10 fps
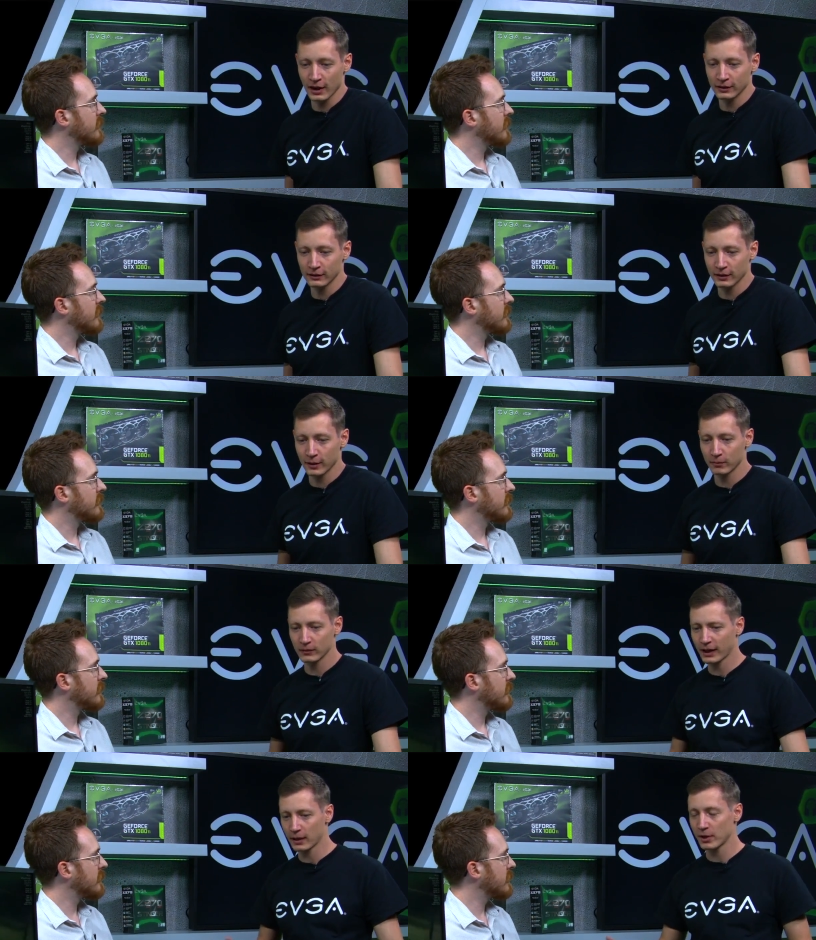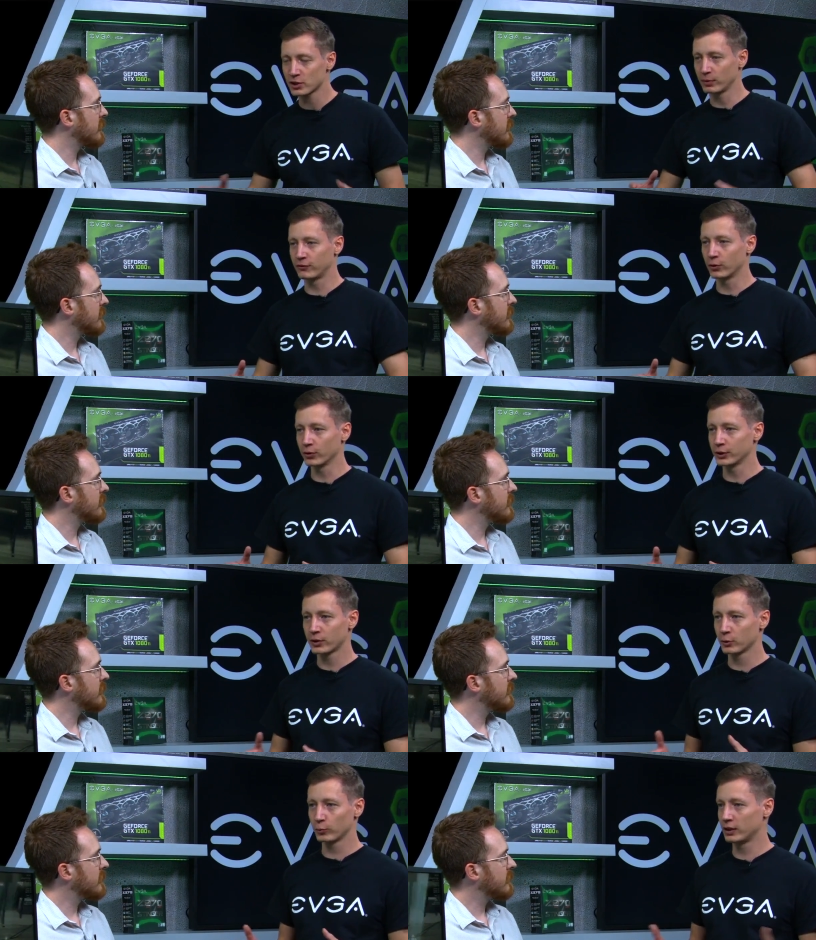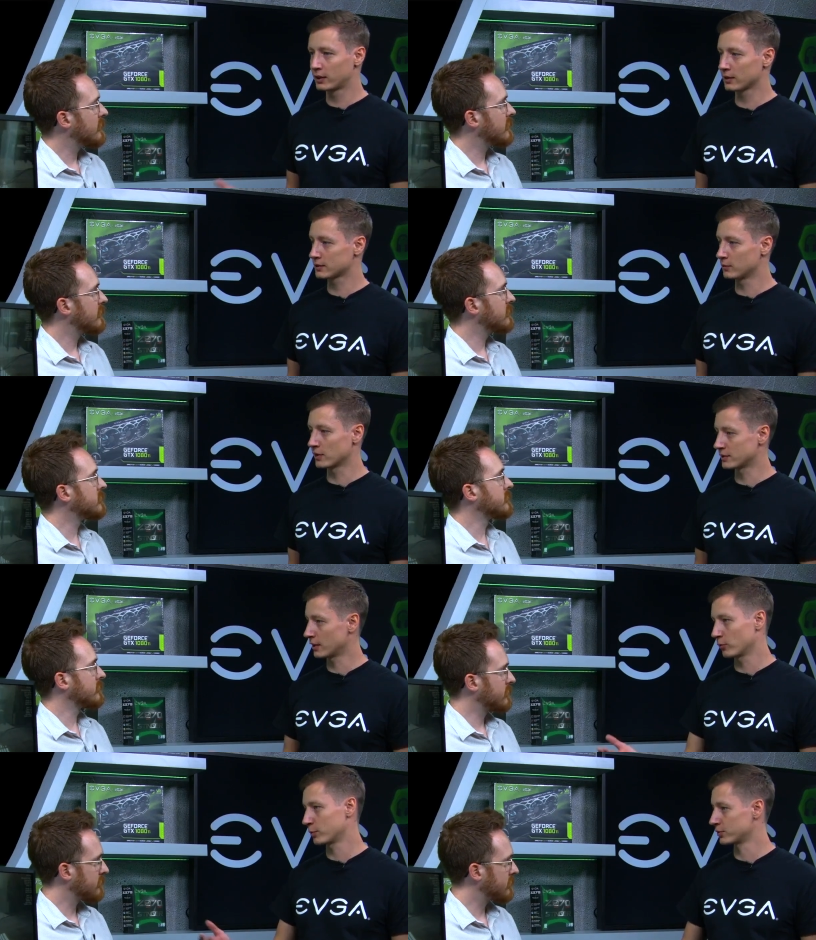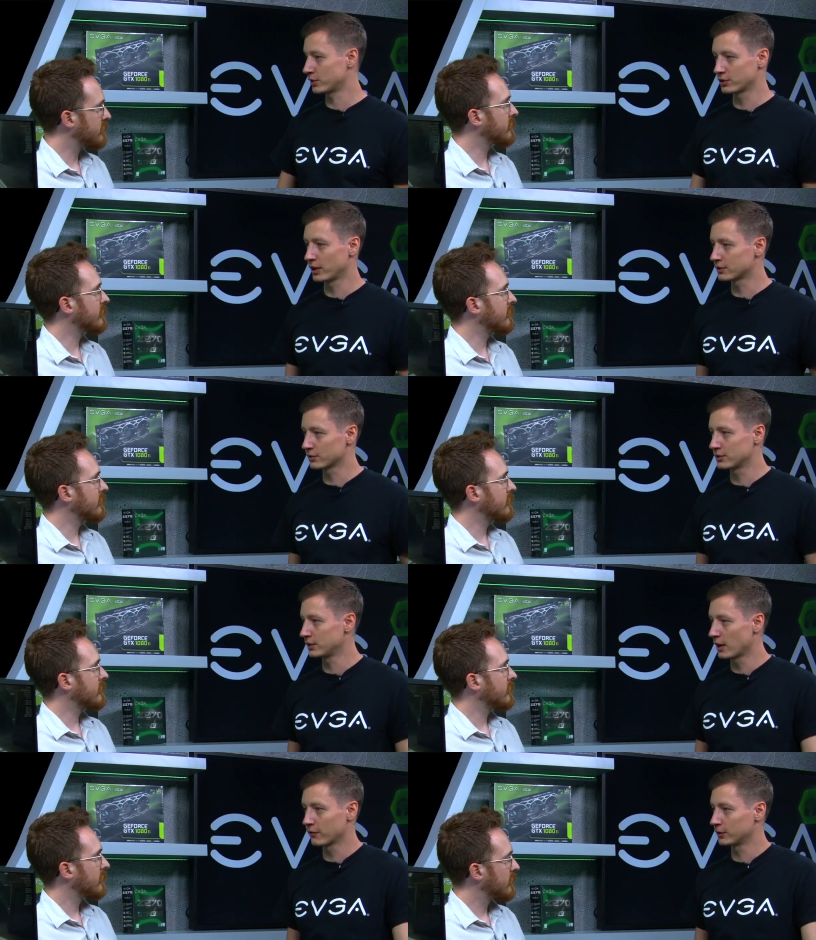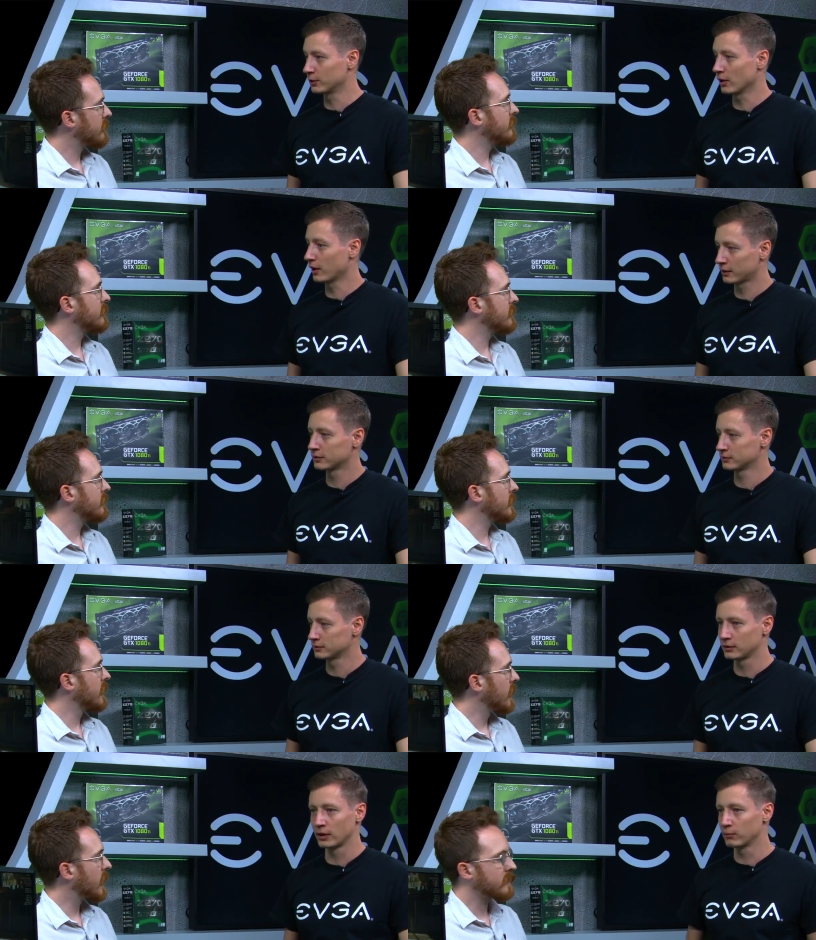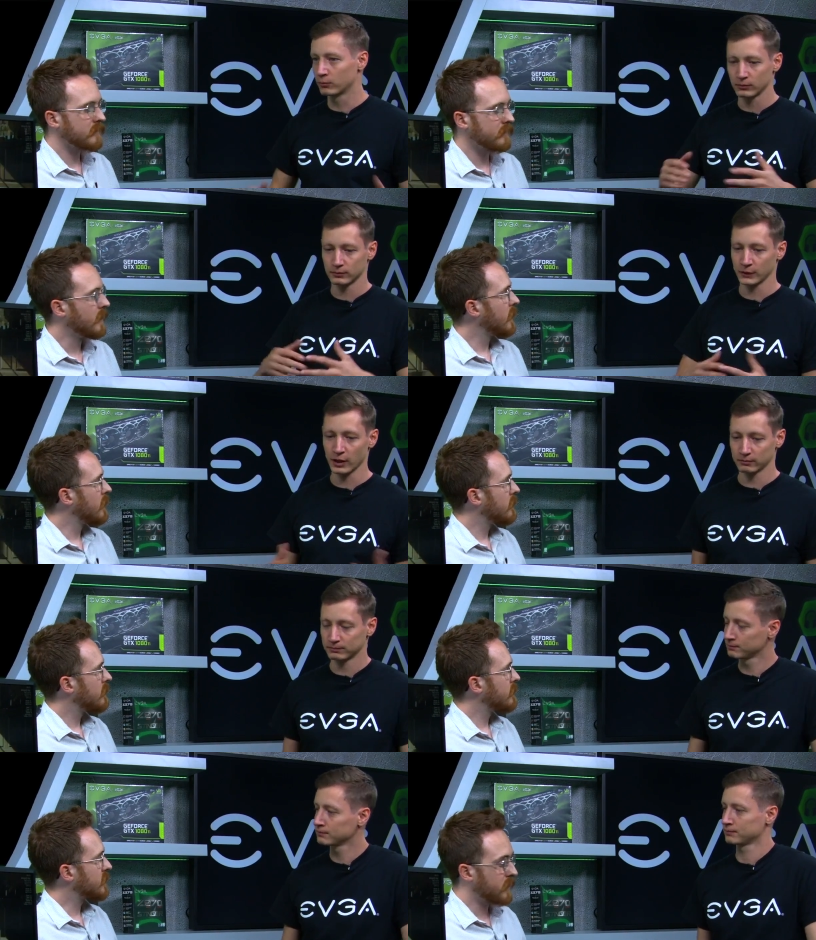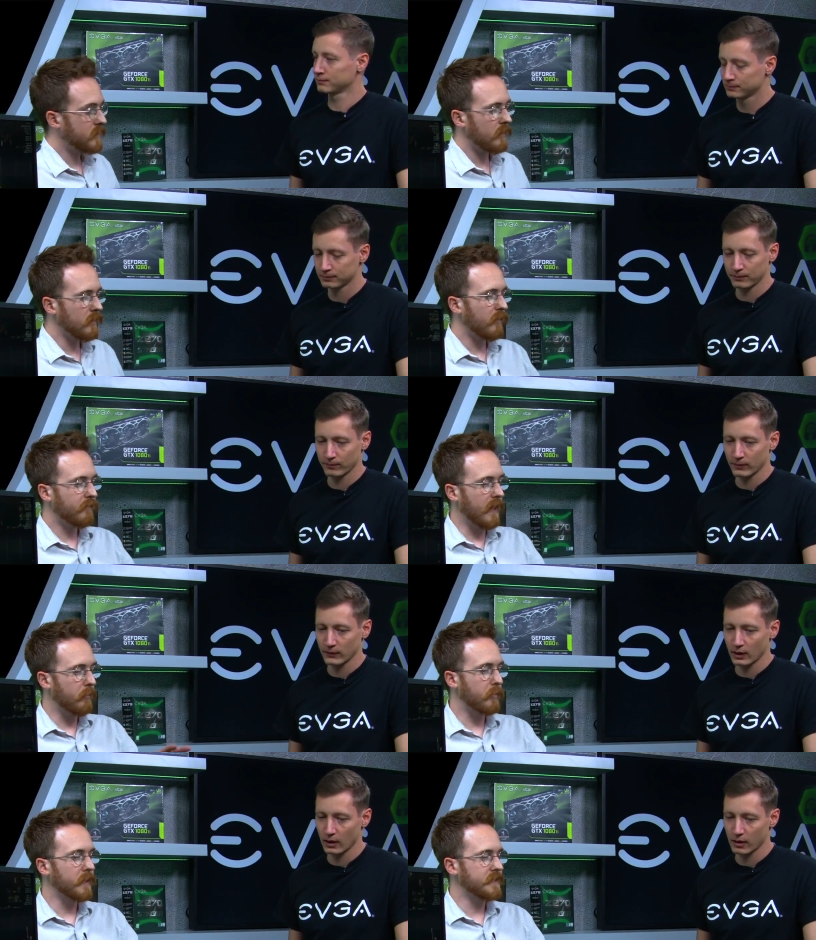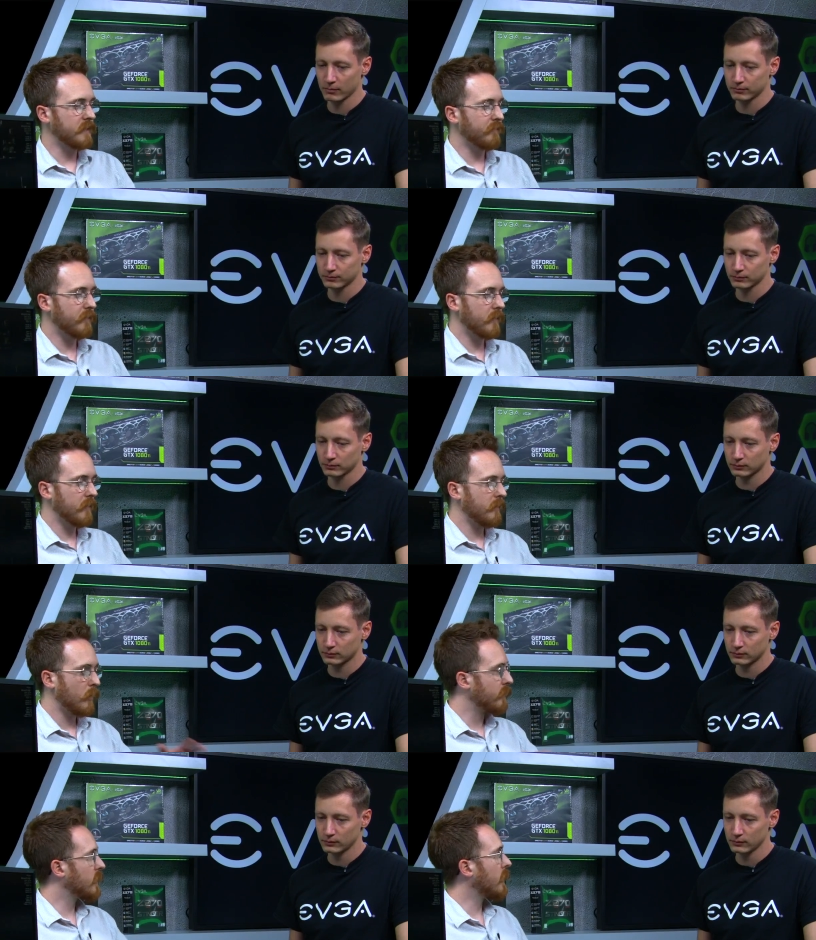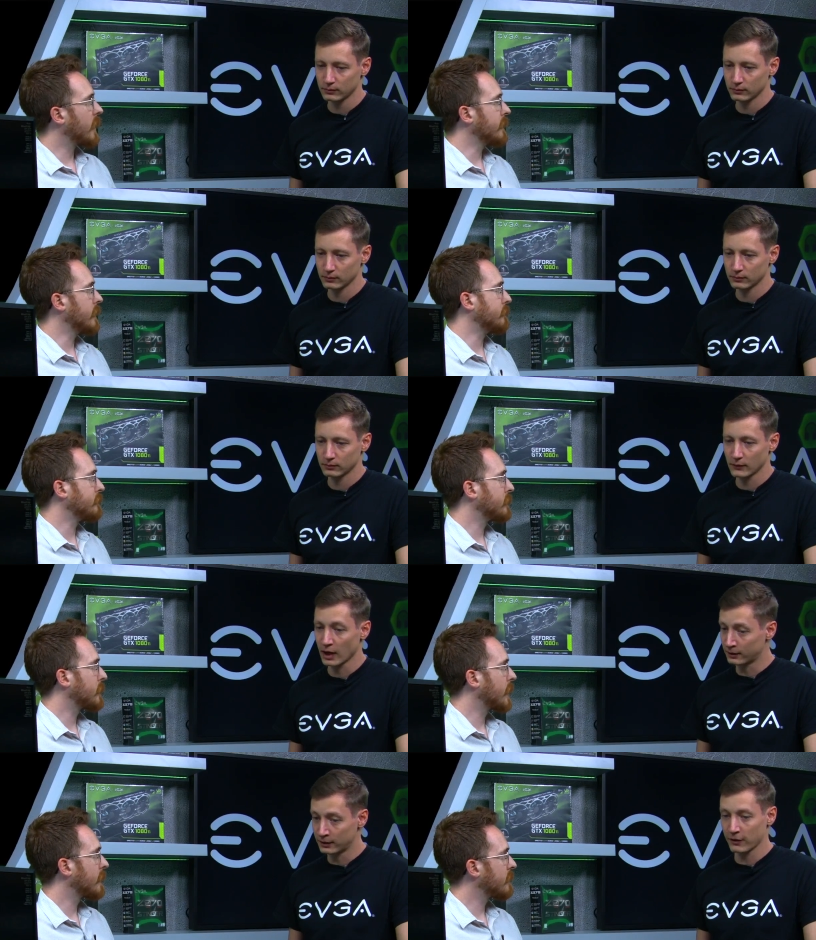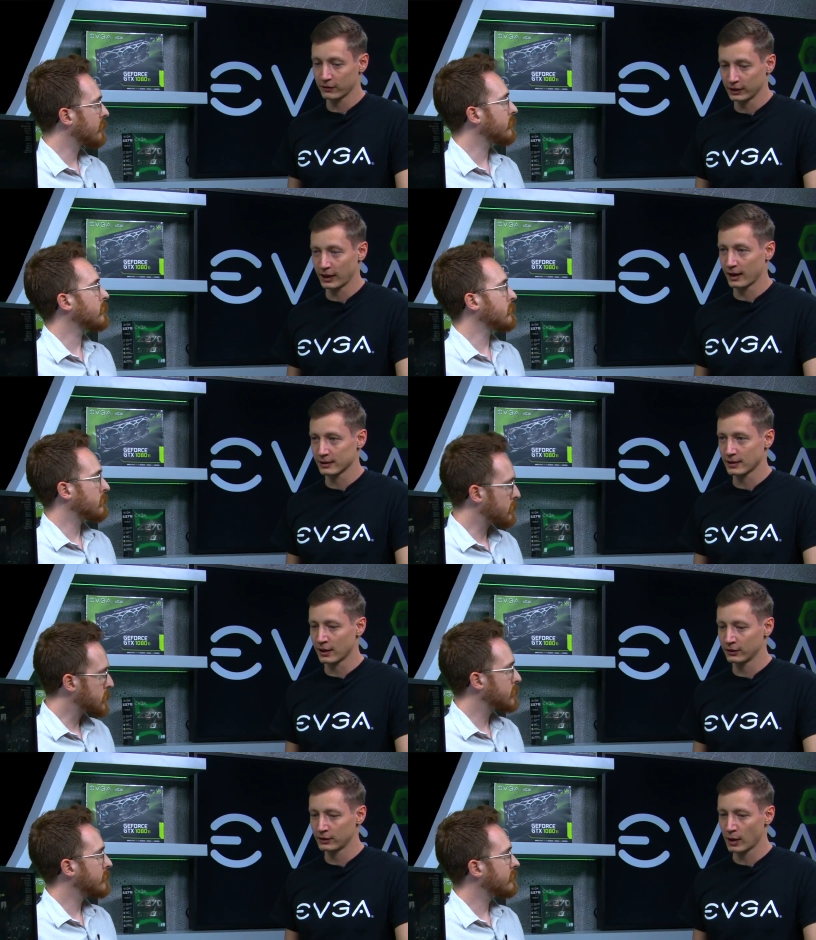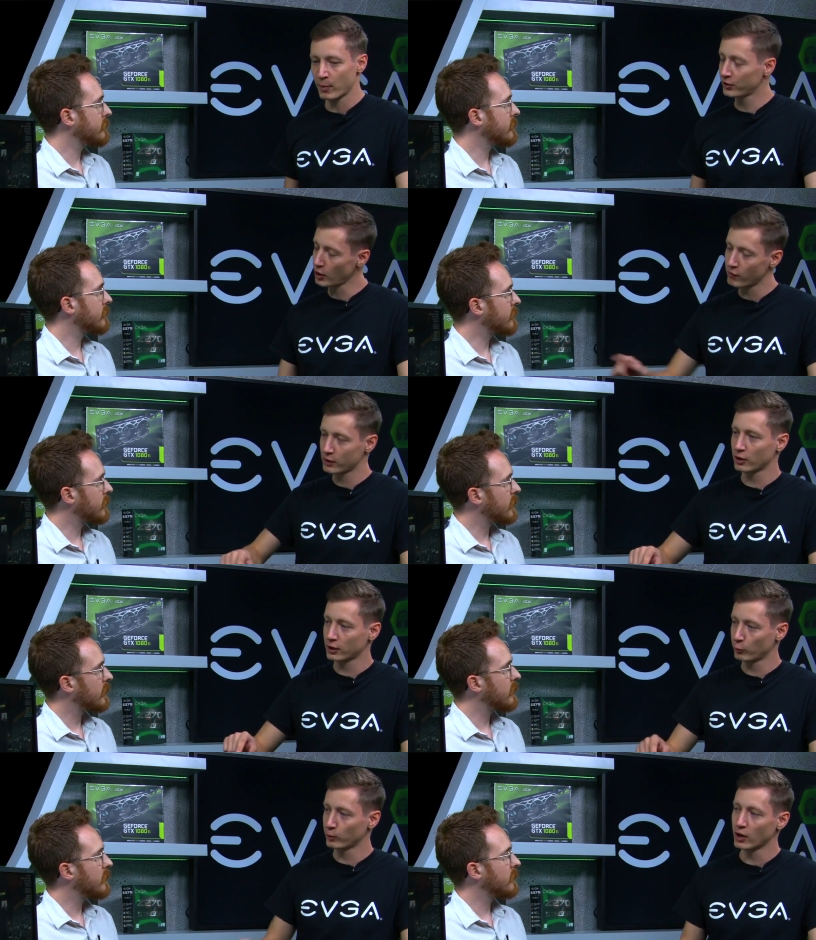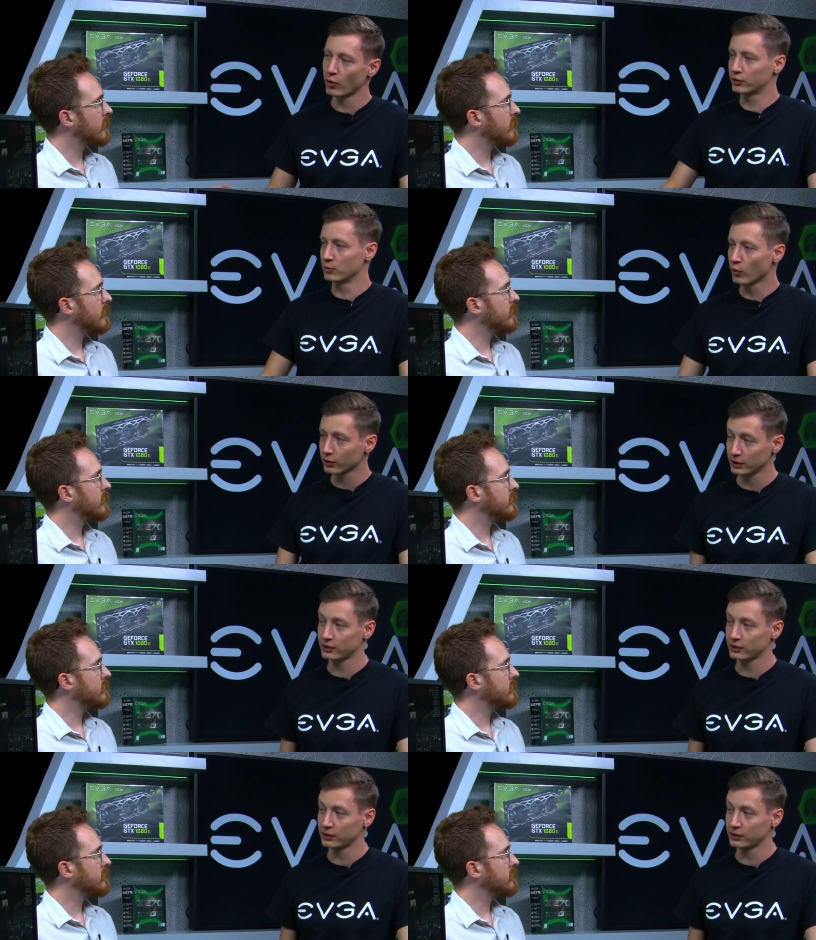Speaker 1: And um, like I mentioned before, you can really customize that with Precision XOC after you like. Excellent. Yeah.
Speaker 2: So it's got a lot of capability for overclocking them. It definitely
Speaker 1: has. And about the overclocking, we go into more